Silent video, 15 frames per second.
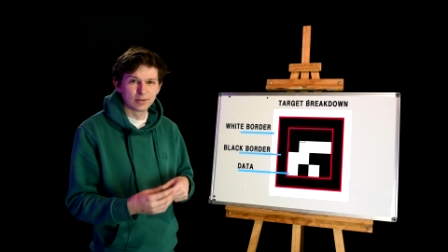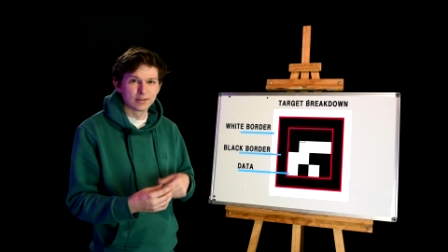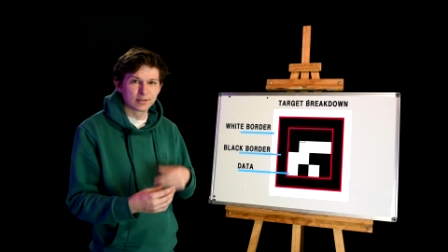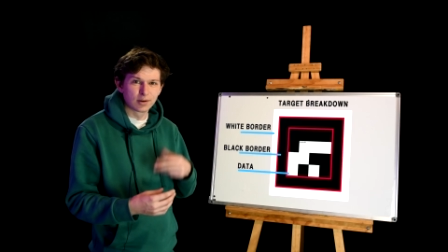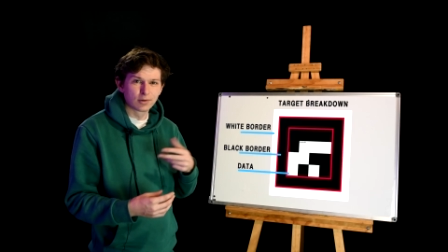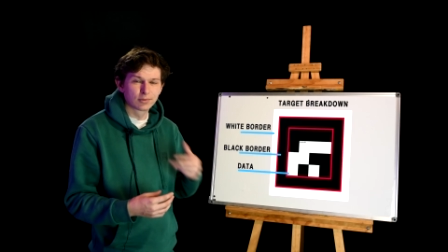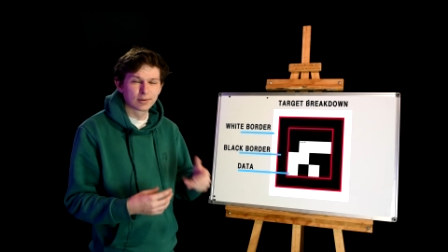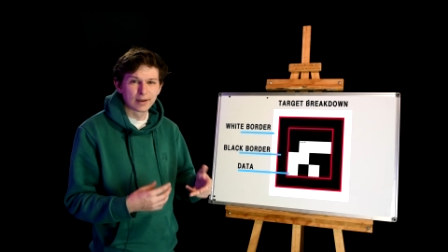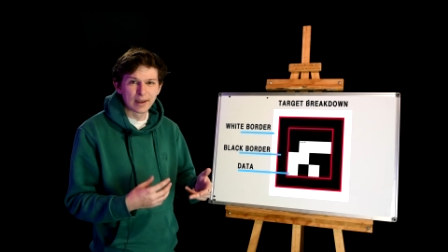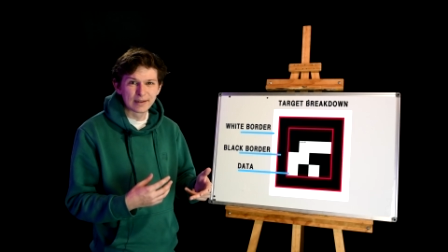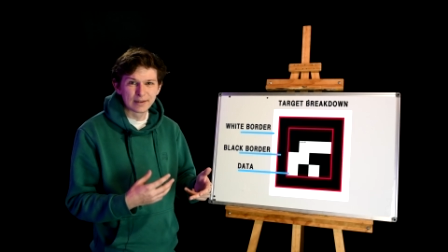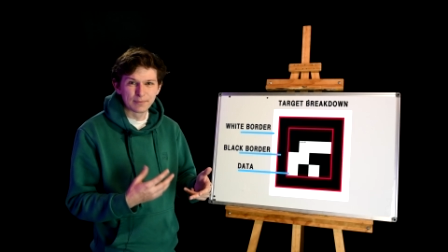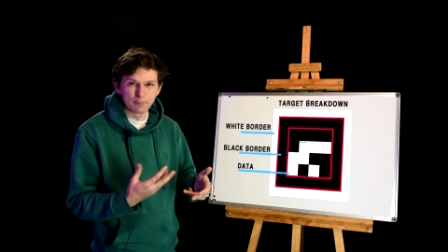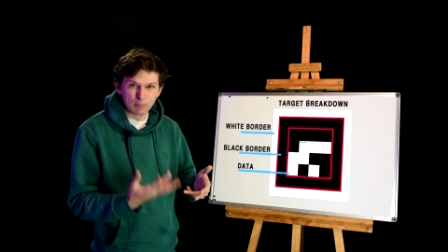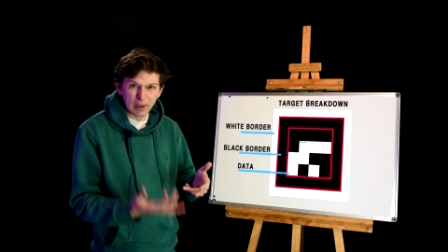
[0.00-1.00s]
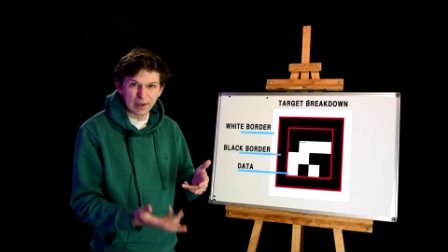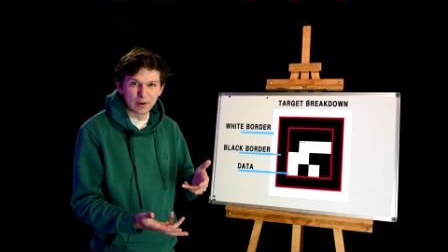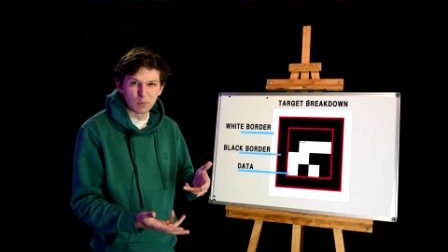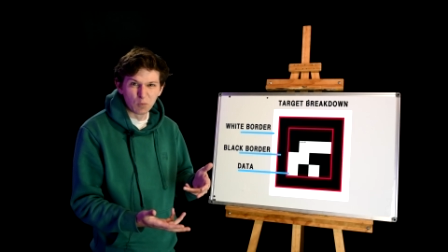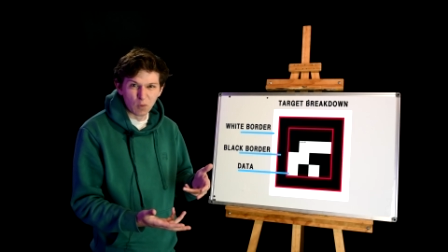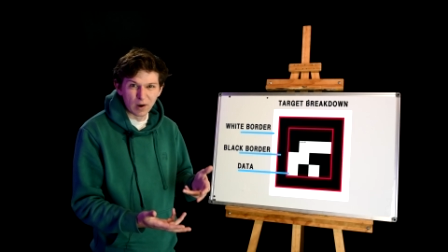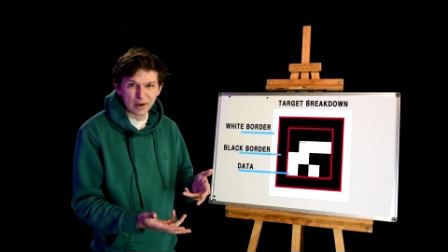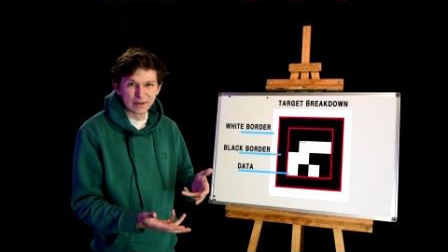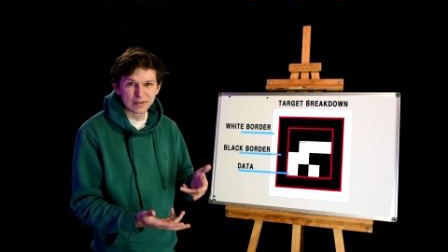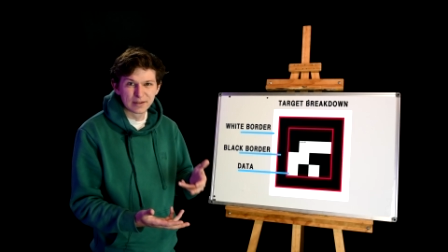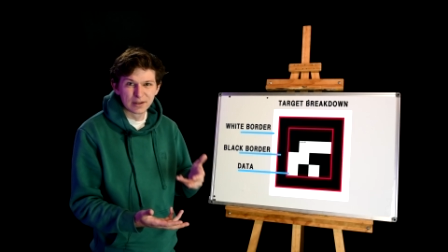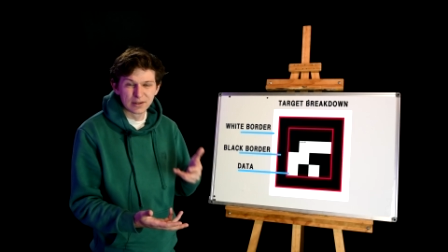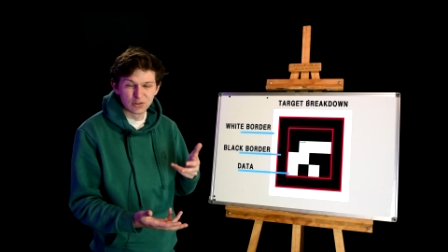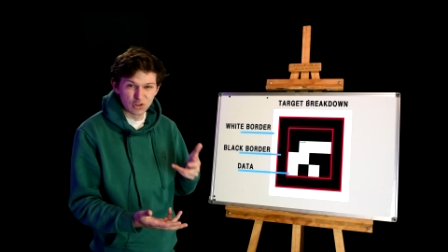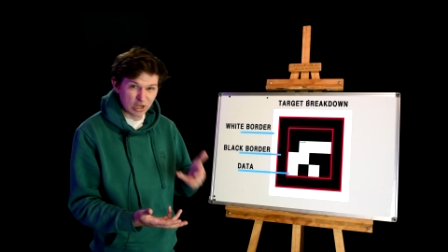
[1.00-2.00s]
as alternating black and white
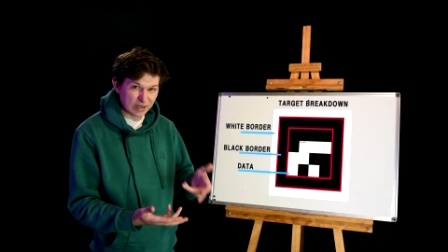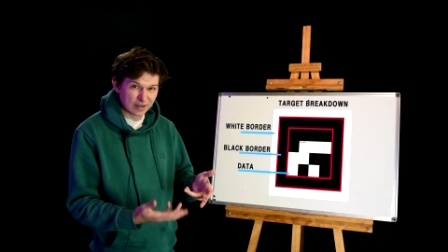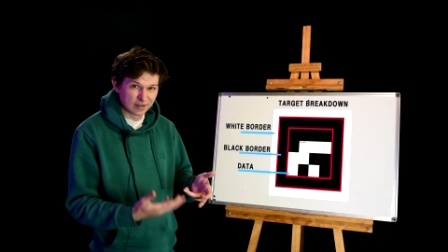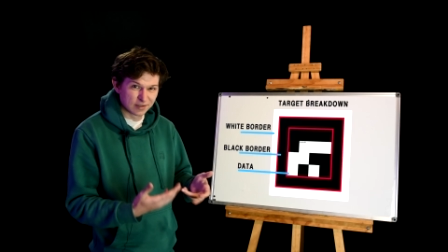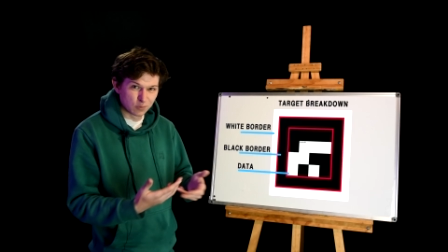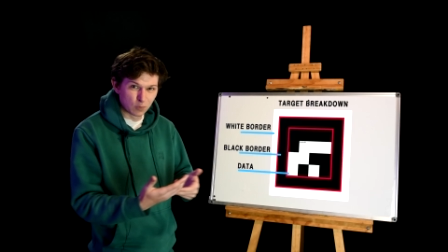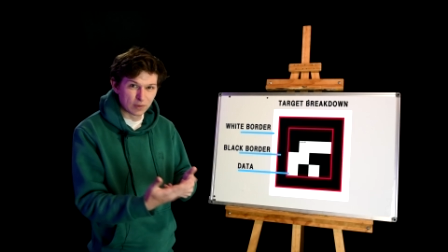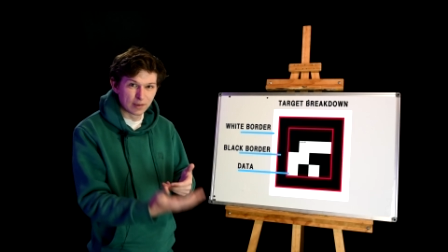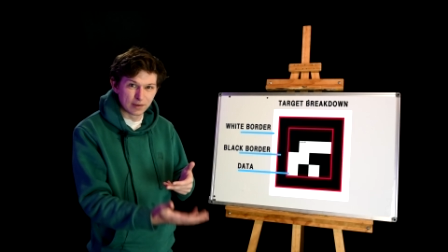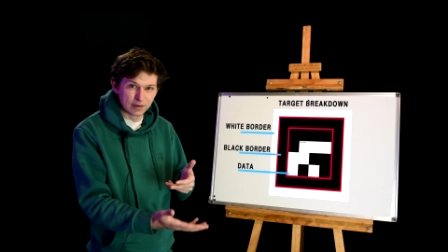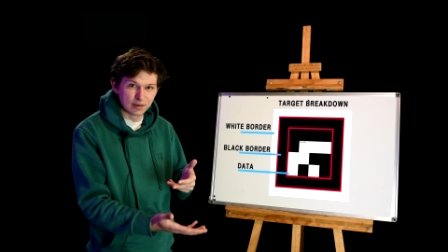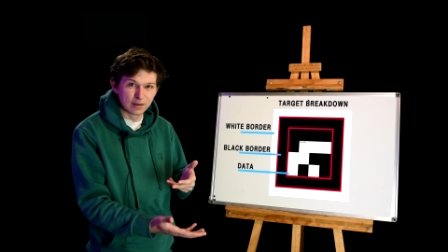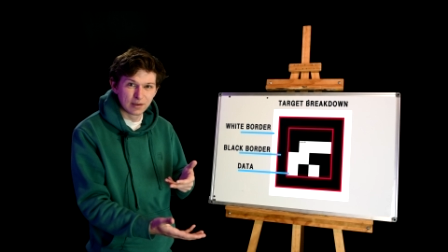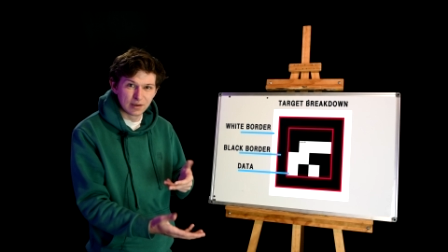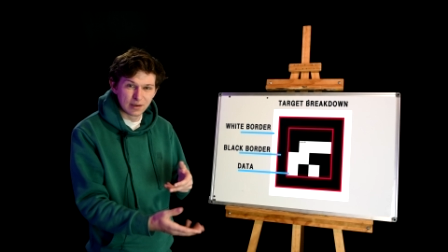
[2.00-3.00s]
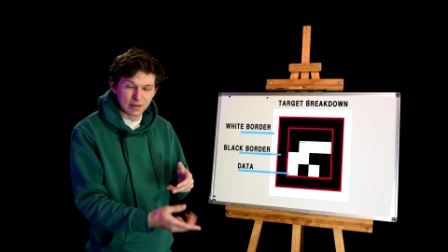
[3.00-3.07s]
checkers within